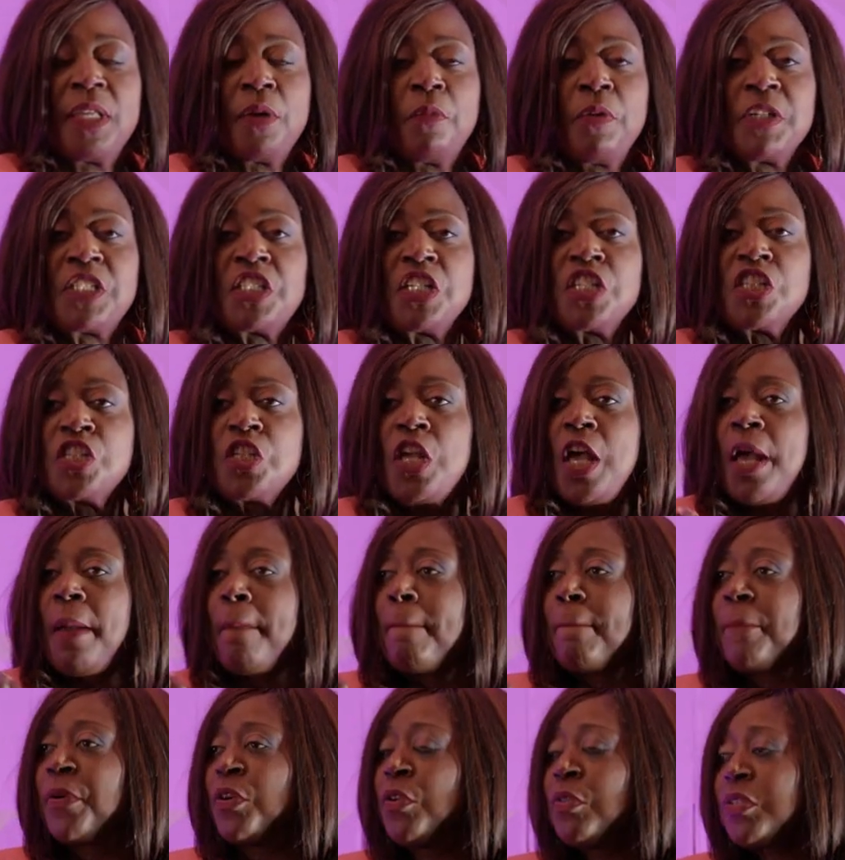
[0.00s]
which is
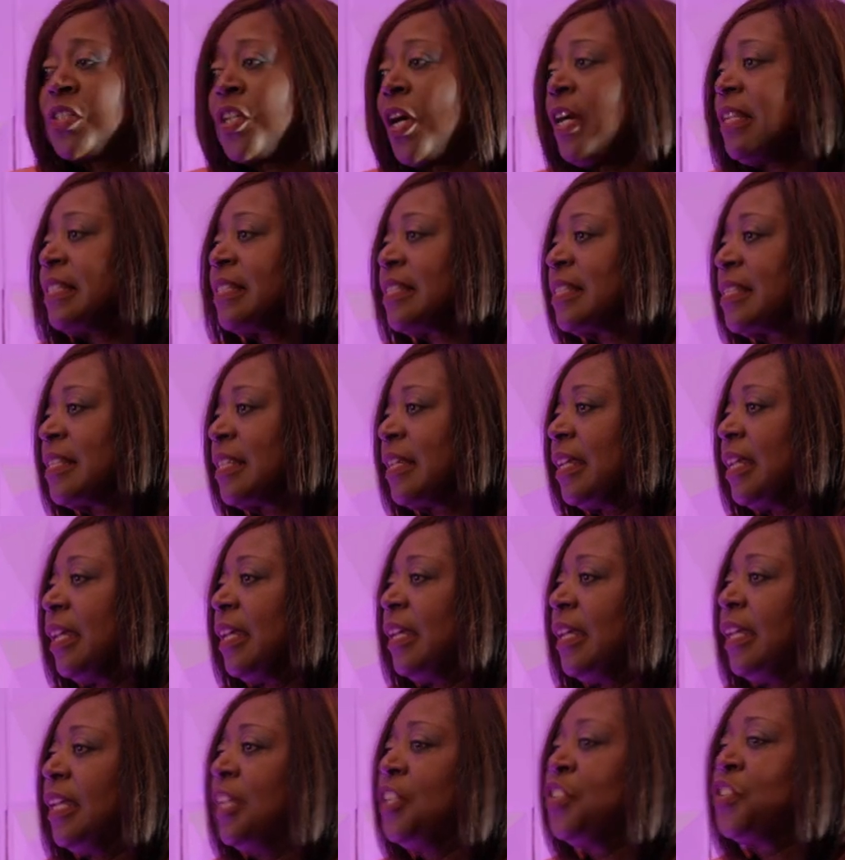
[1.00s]
Brutus
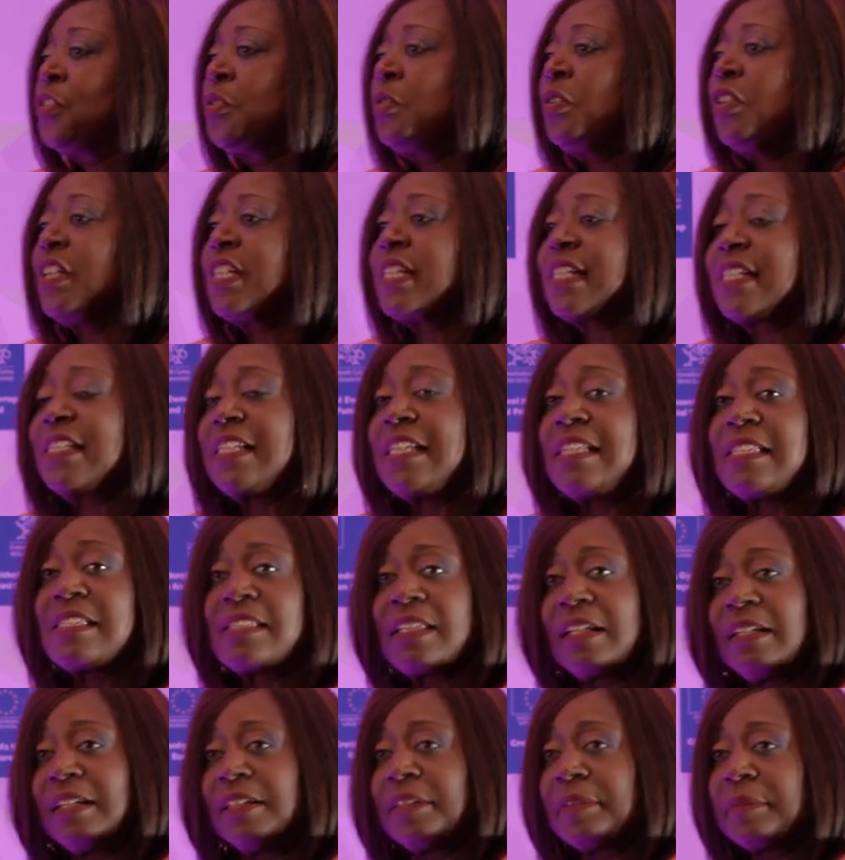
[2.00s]
in Julius
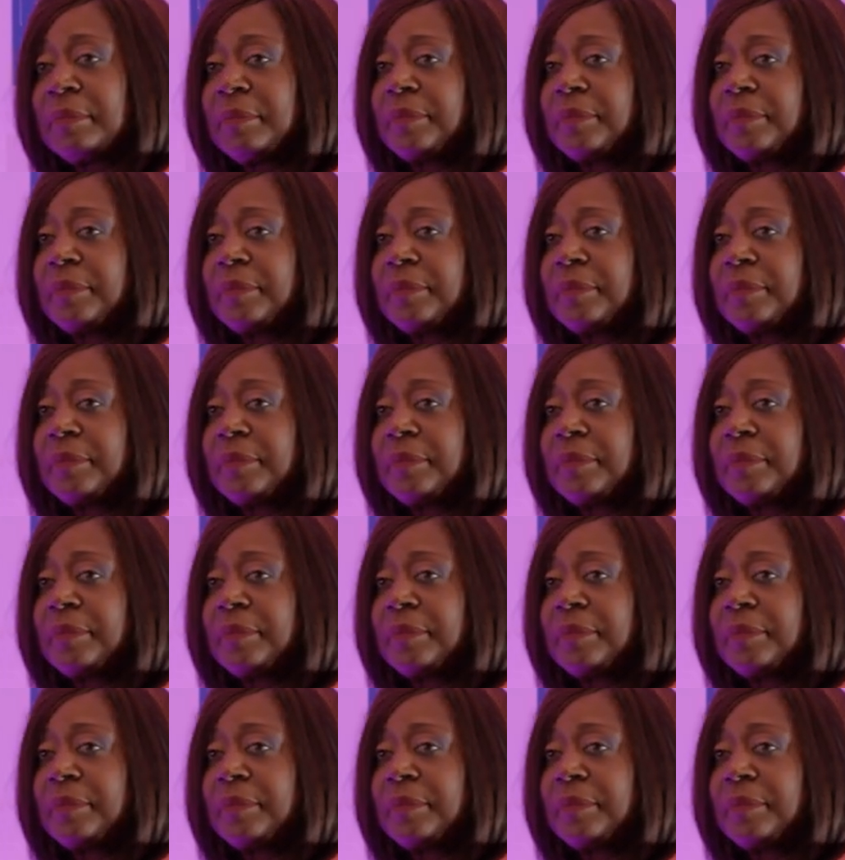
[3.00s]
Caesar.